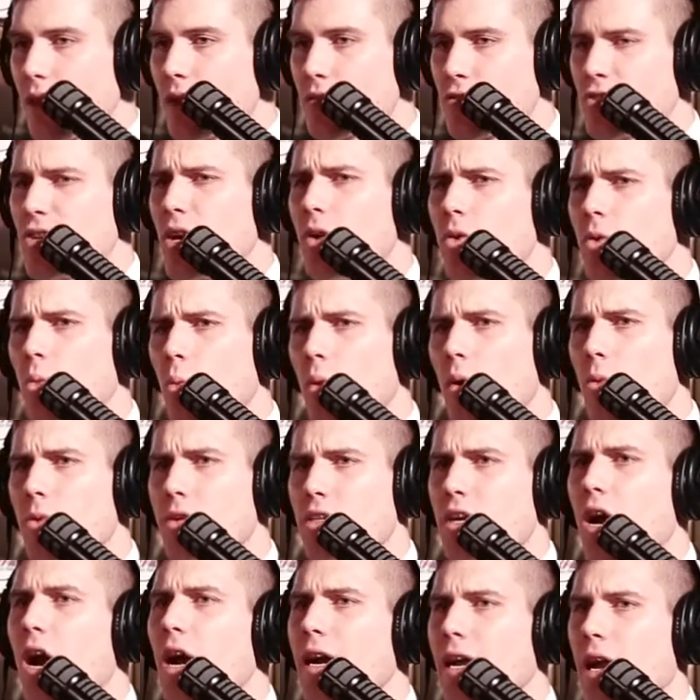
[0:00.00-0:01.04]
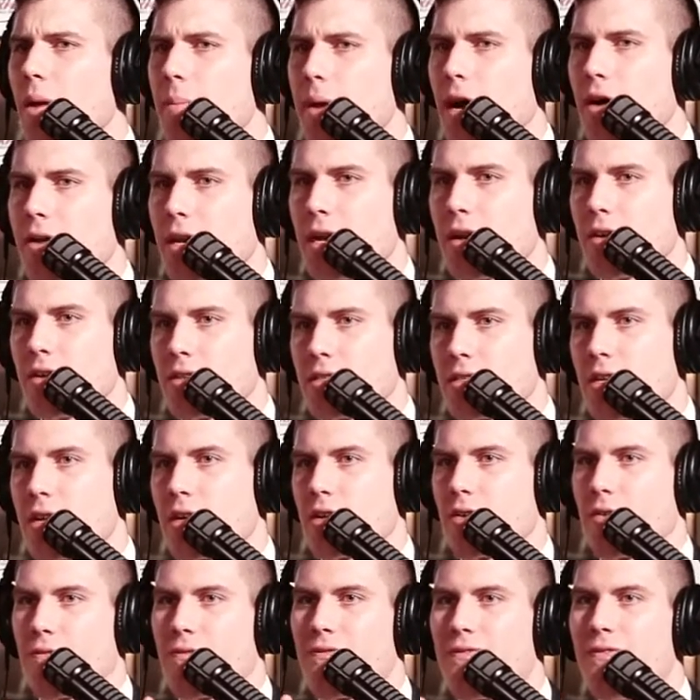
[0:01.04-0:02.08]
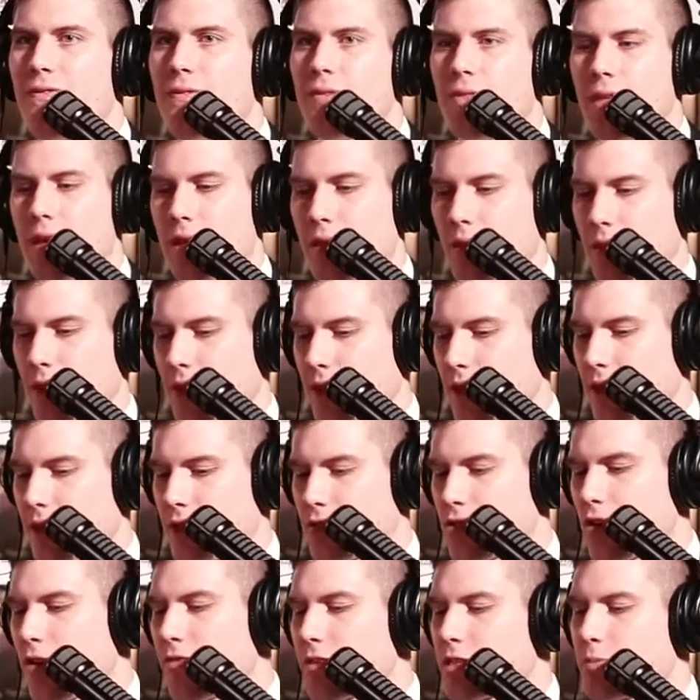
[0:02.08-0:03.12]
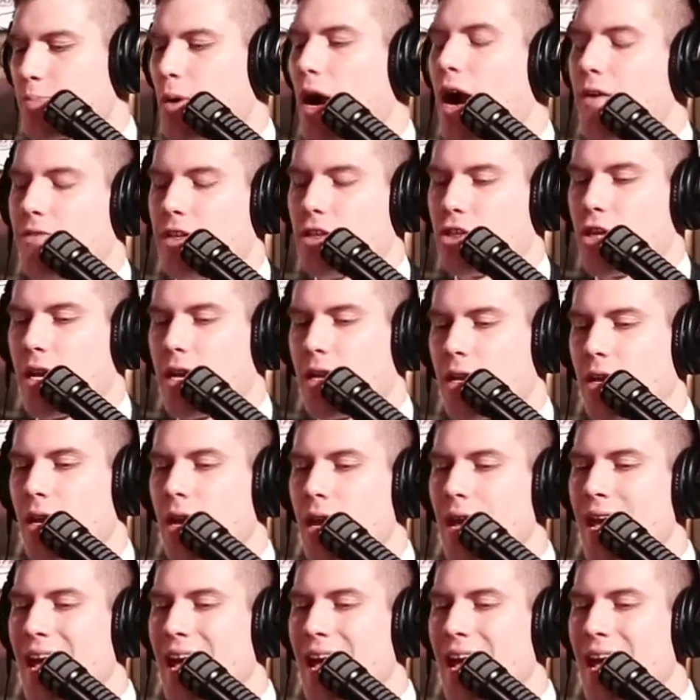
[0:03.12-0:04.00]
So what we're talking about here is there the the service profit chain